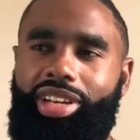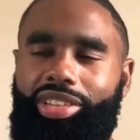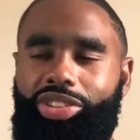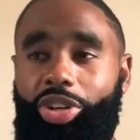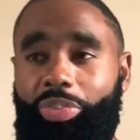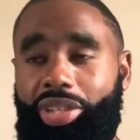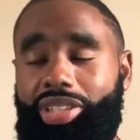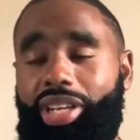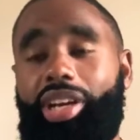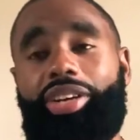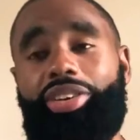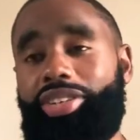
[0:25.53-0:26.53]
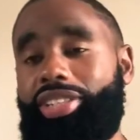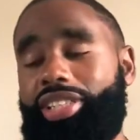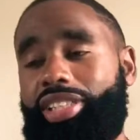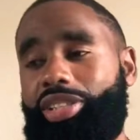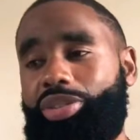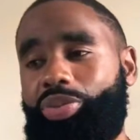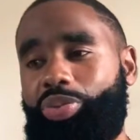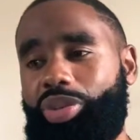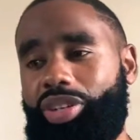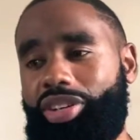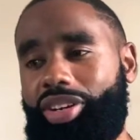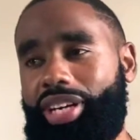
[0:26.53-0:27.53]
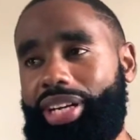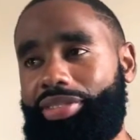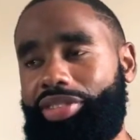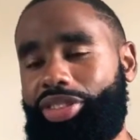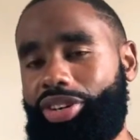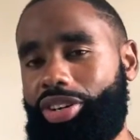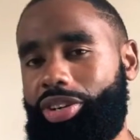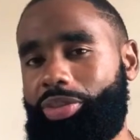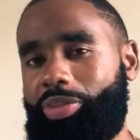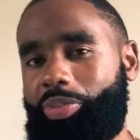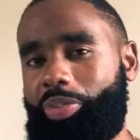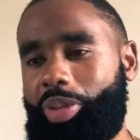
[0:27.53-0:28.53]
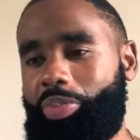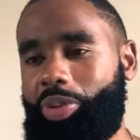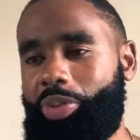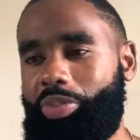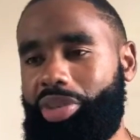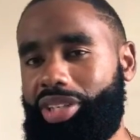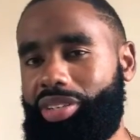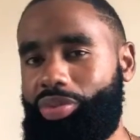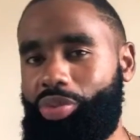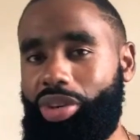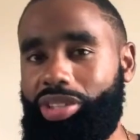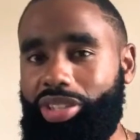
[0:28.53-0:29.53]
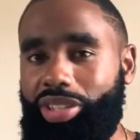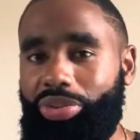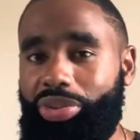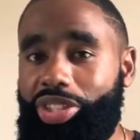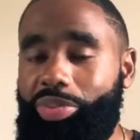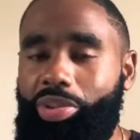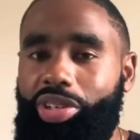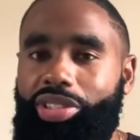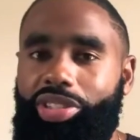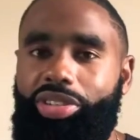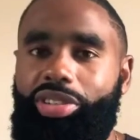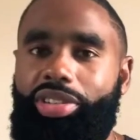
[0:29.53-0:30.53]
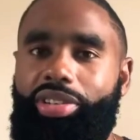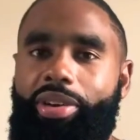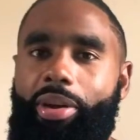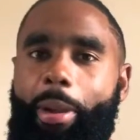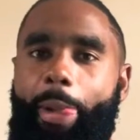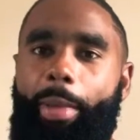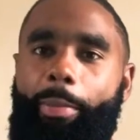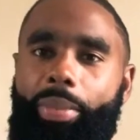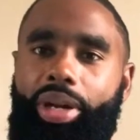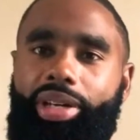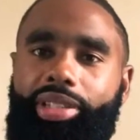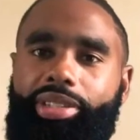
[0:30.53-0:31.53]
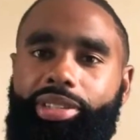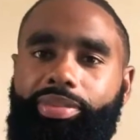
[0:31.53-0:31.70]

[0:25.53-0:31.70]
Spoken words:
Topics that I honestly would not have thought people might have wanted a response on, but